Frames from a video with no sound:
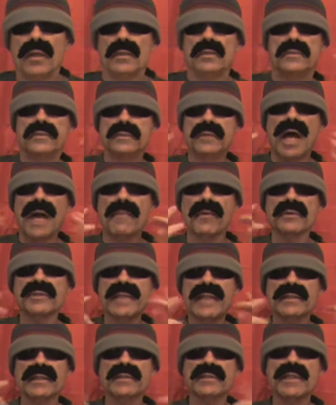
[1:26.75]
Sample
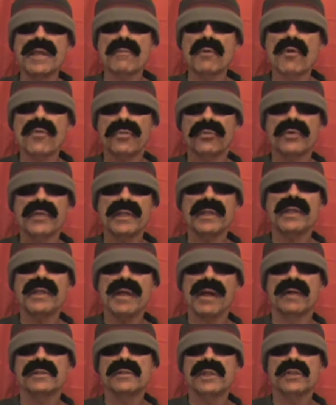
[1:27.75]
sentence number three
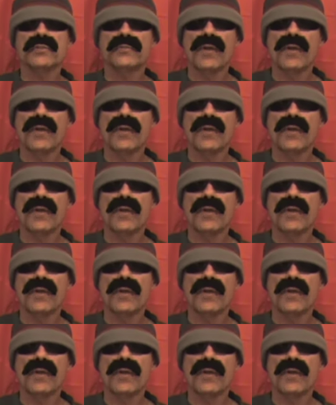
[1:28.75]
is as